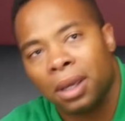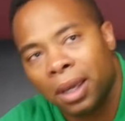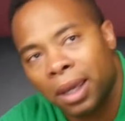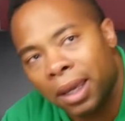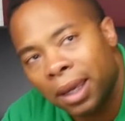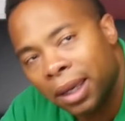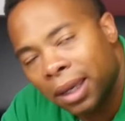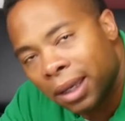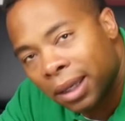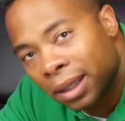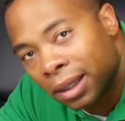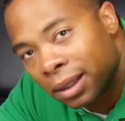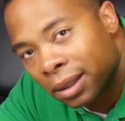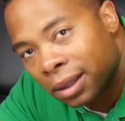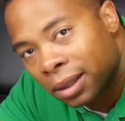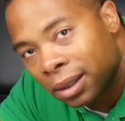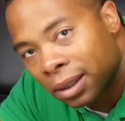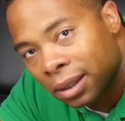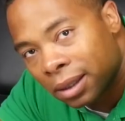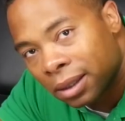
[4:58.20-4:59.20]

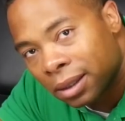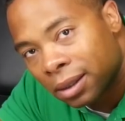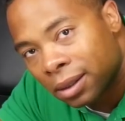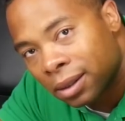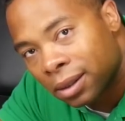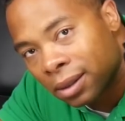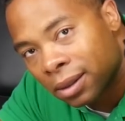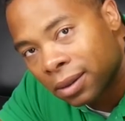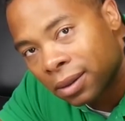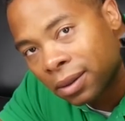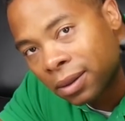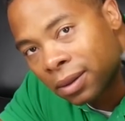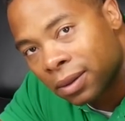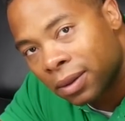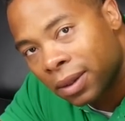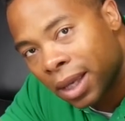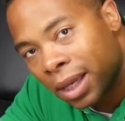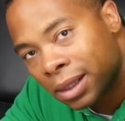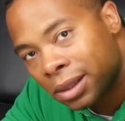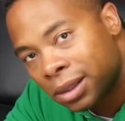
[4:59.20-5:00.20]
and
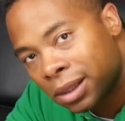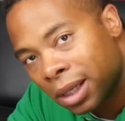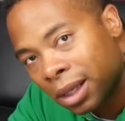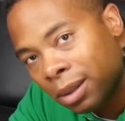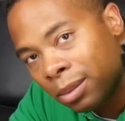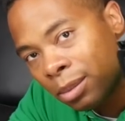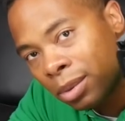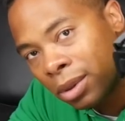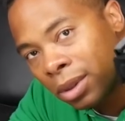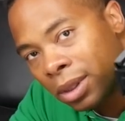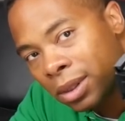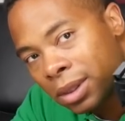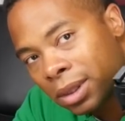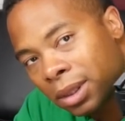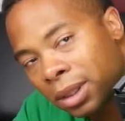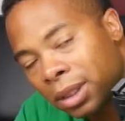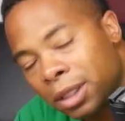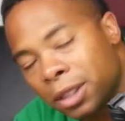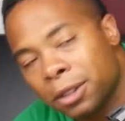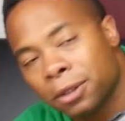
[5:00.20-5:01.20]
that chamber is
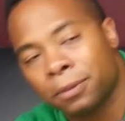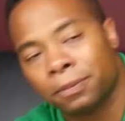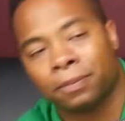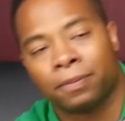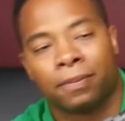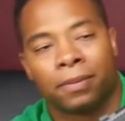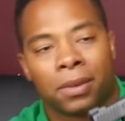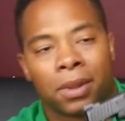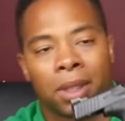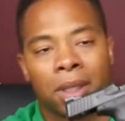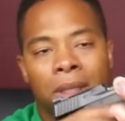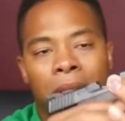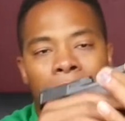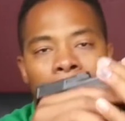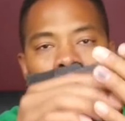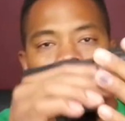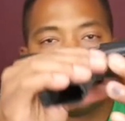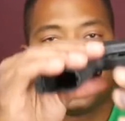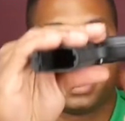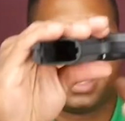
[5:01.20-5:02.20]
clear
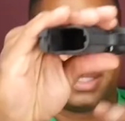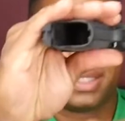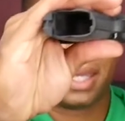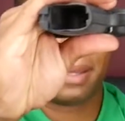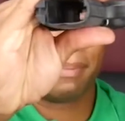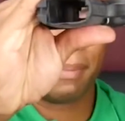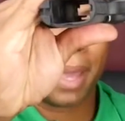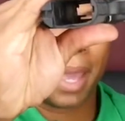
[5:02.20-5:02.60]
and that